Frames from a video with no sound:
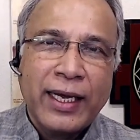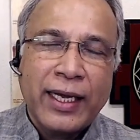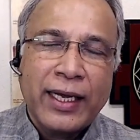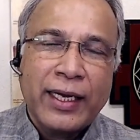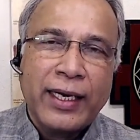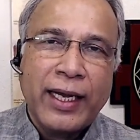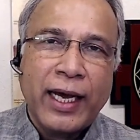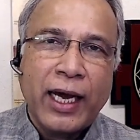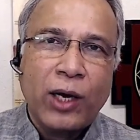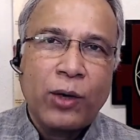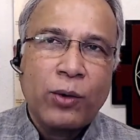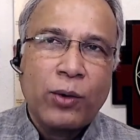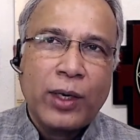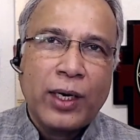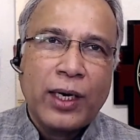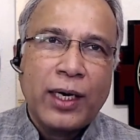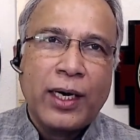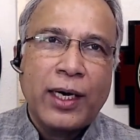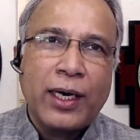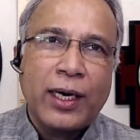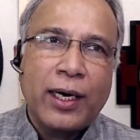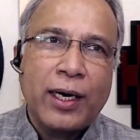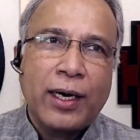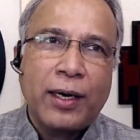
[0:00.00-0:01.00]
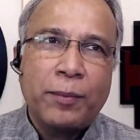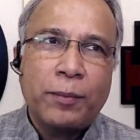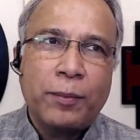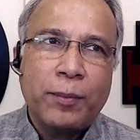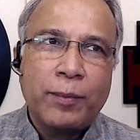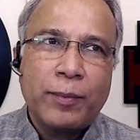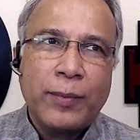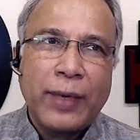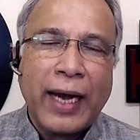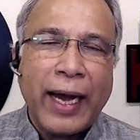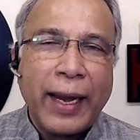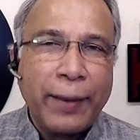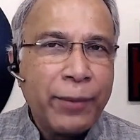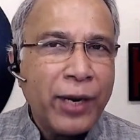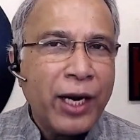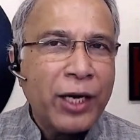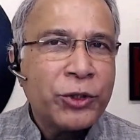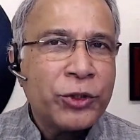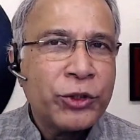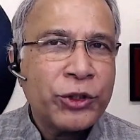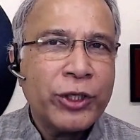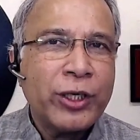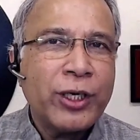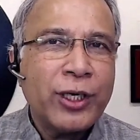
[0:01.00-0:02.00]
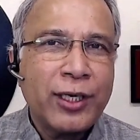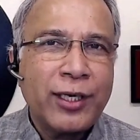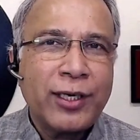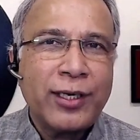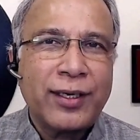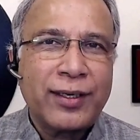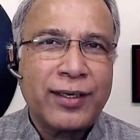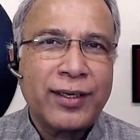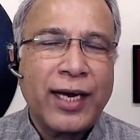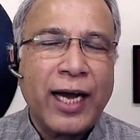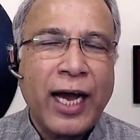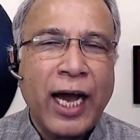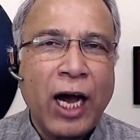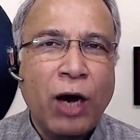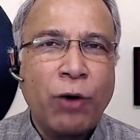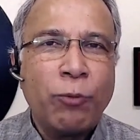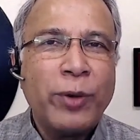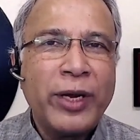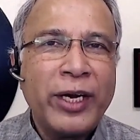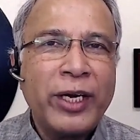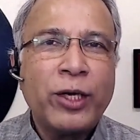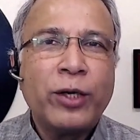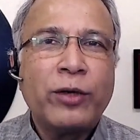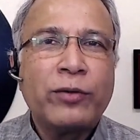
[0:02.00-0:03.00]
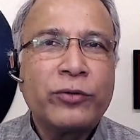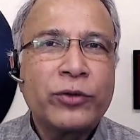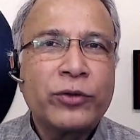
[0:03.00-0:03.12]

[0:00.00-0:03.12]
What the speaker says: Now, I'm not sure how many of